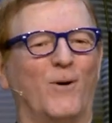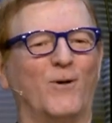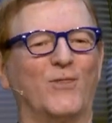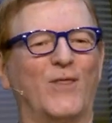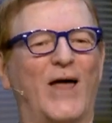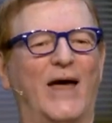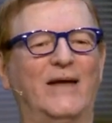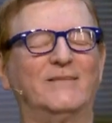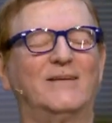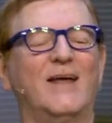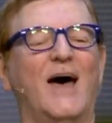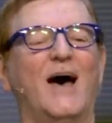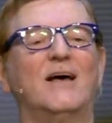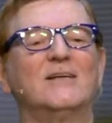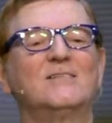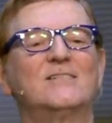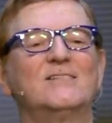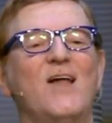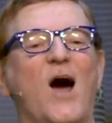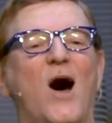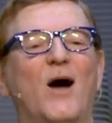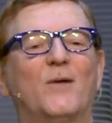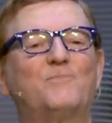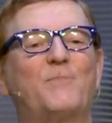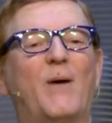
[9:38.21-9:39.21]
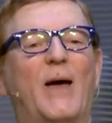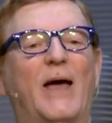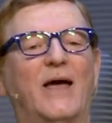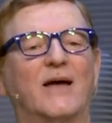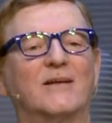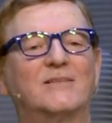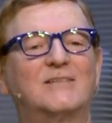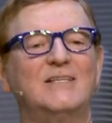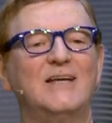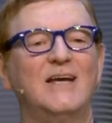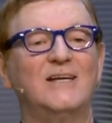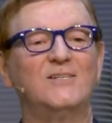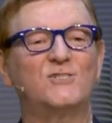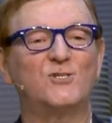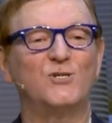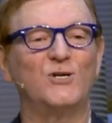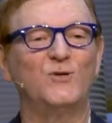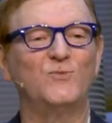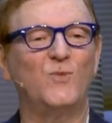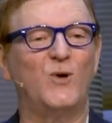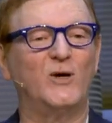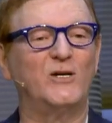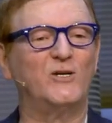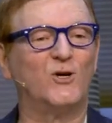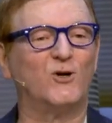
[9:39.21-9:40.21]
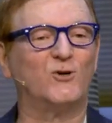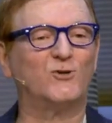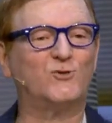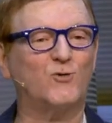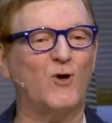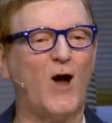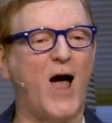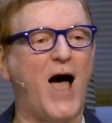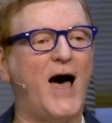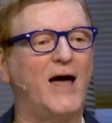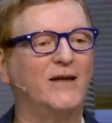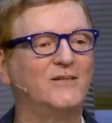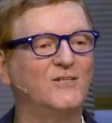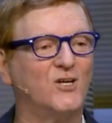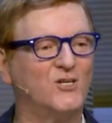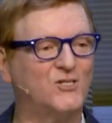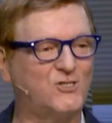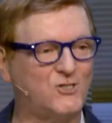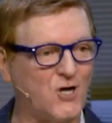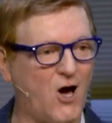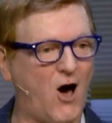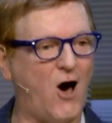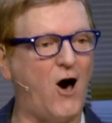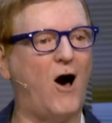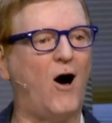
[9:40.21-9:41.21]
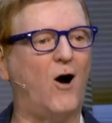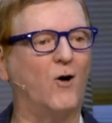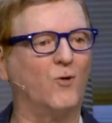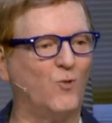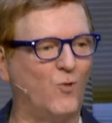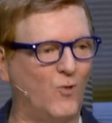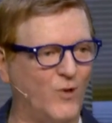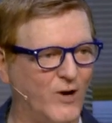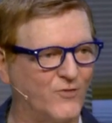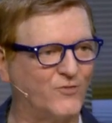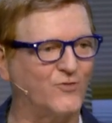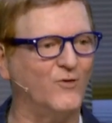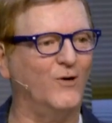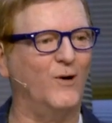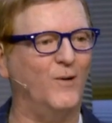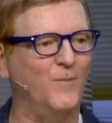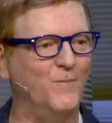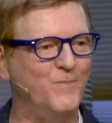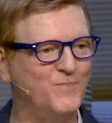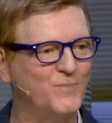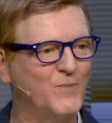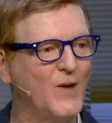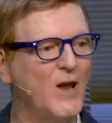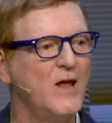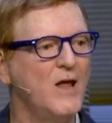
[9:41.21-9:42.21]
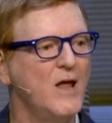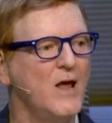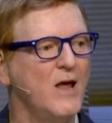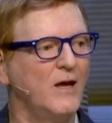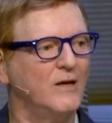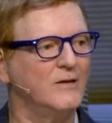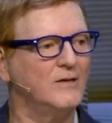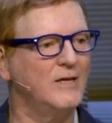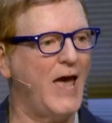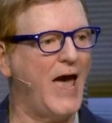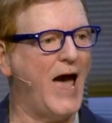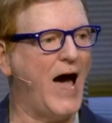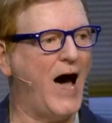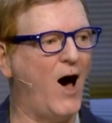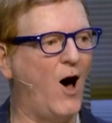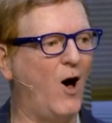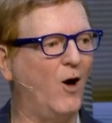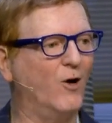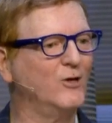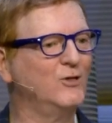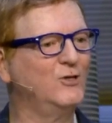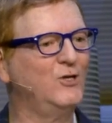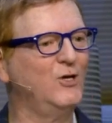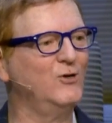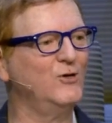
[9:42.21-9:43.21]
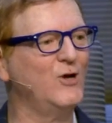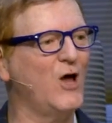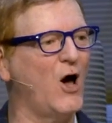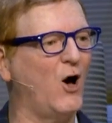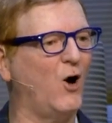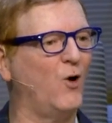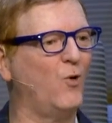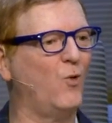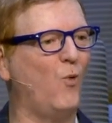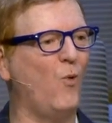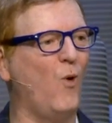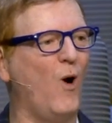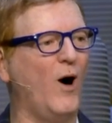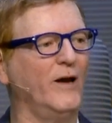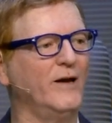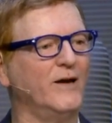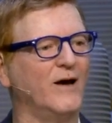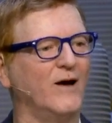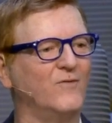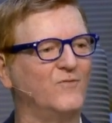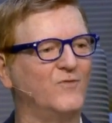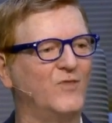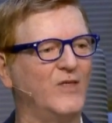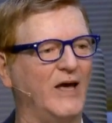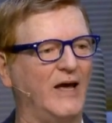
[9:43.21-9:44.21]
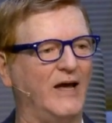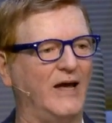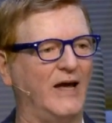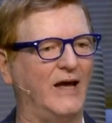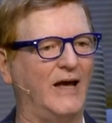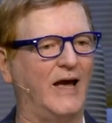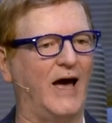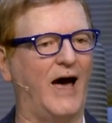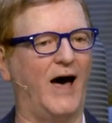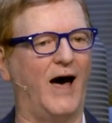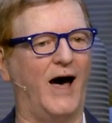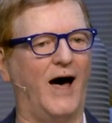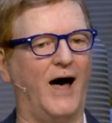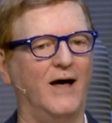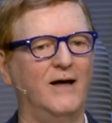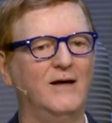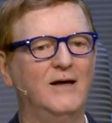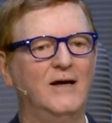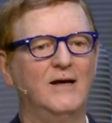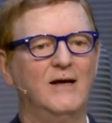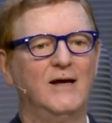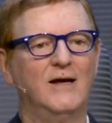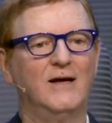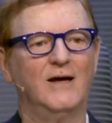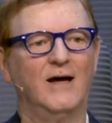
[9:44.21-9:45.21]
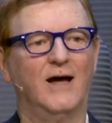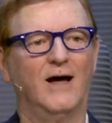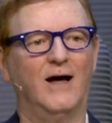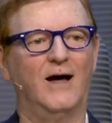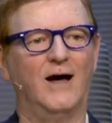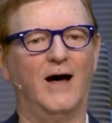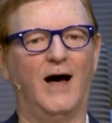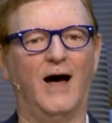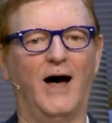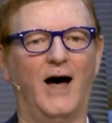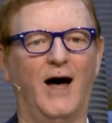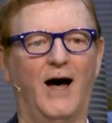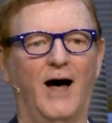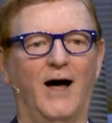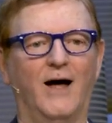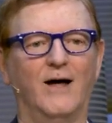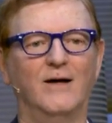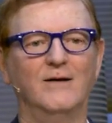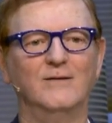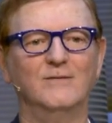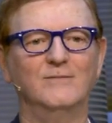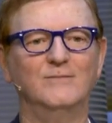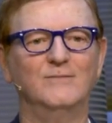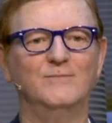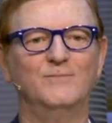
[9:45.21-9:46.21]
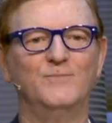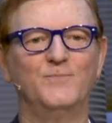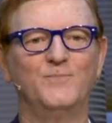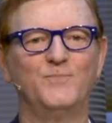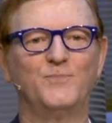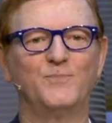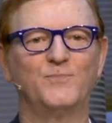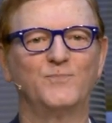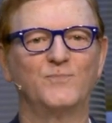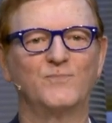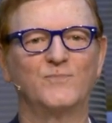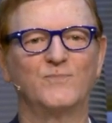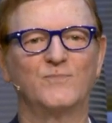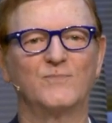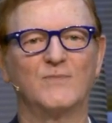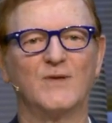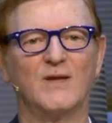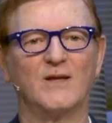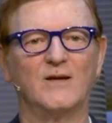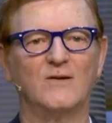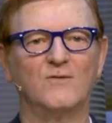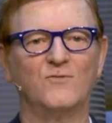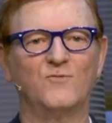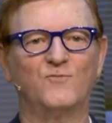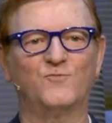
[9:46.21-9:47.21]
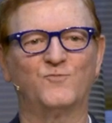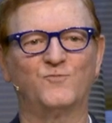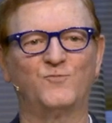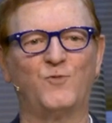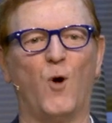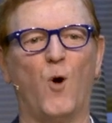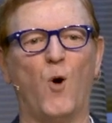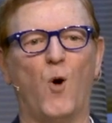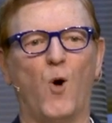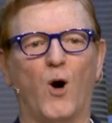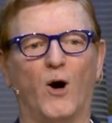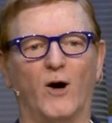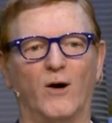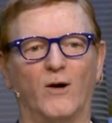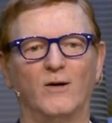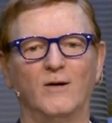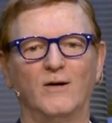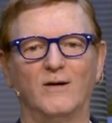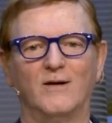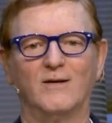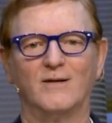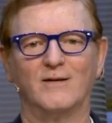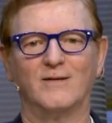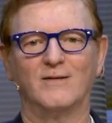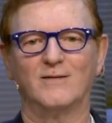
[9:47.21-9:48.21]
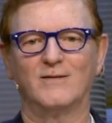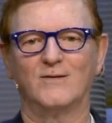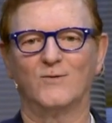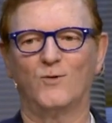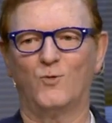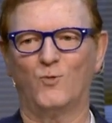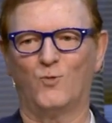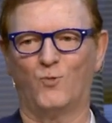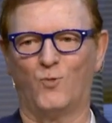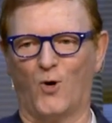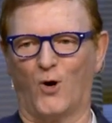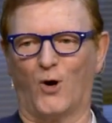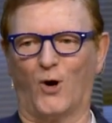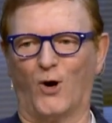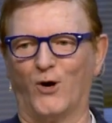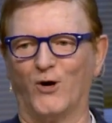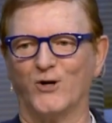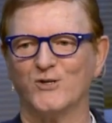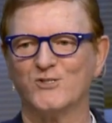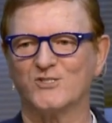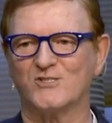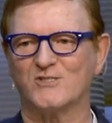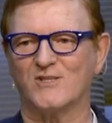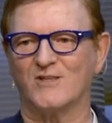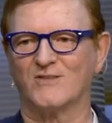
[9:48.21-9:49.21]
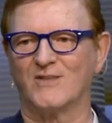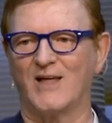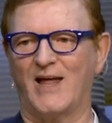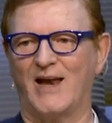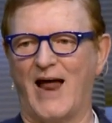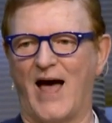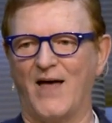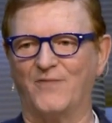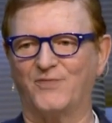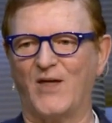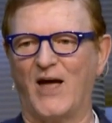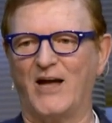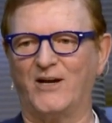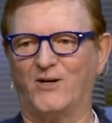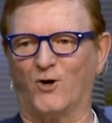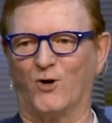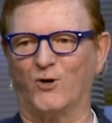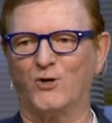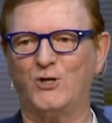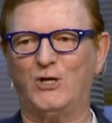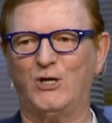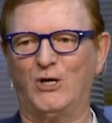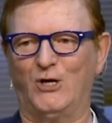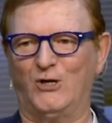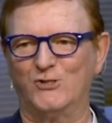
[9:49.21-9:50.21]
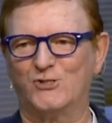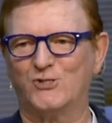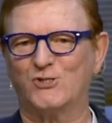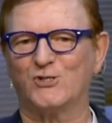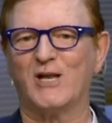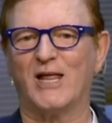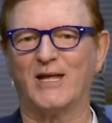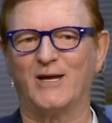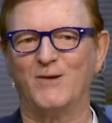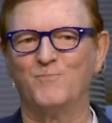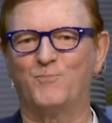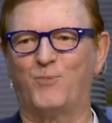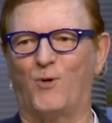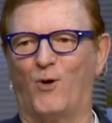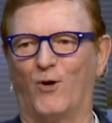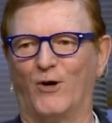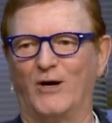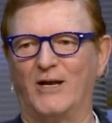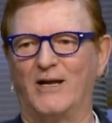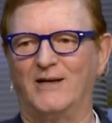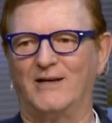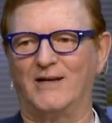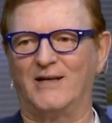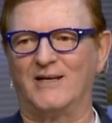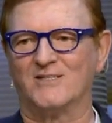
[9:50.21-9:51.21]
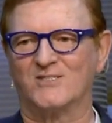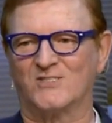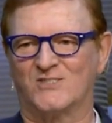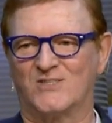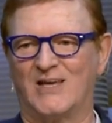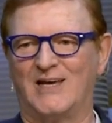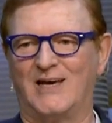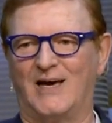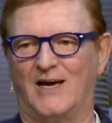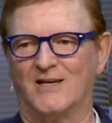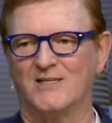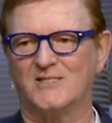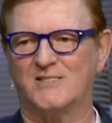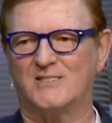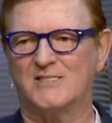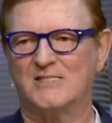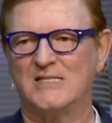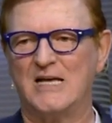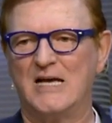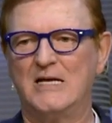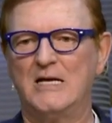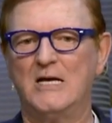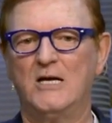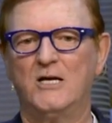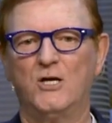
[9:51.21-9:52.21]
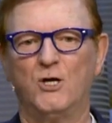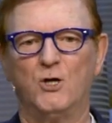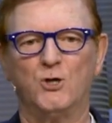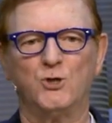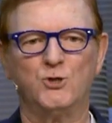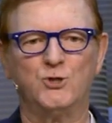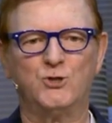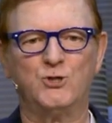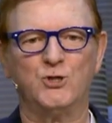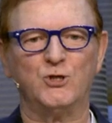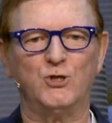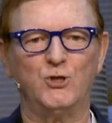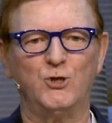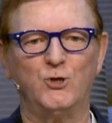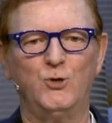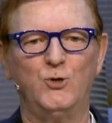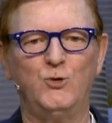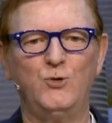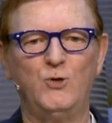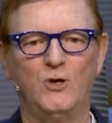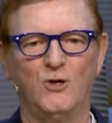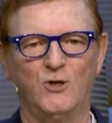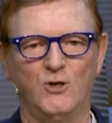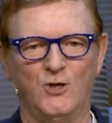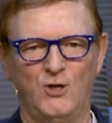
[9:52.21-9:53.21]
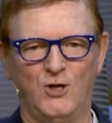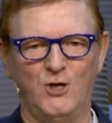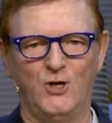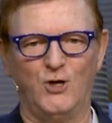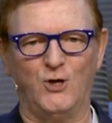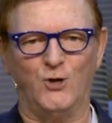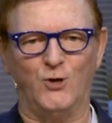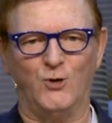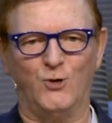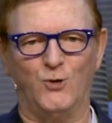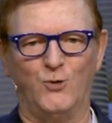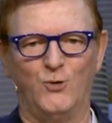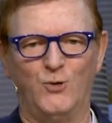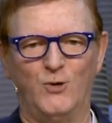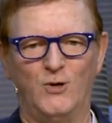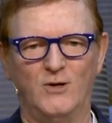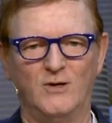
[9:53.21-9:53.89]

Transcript: that does not pay attention when you're trying to talk with them. Yeah, you know, one of the uh, uh, four words that I think are hugely important is this Do you